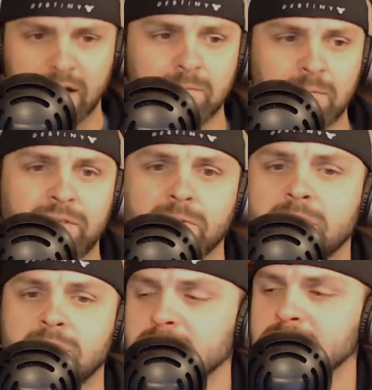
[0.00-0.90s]
my
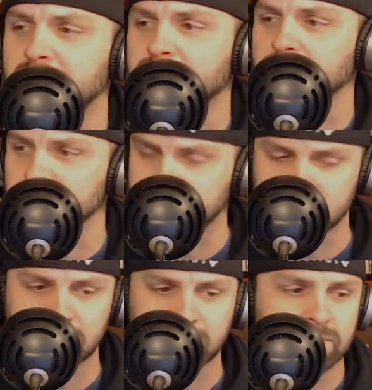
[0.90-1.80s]
3-year-old sat through it,
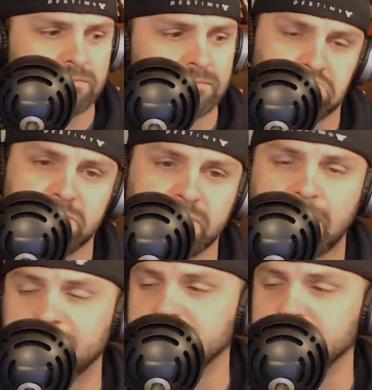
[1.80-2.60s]
so it kept his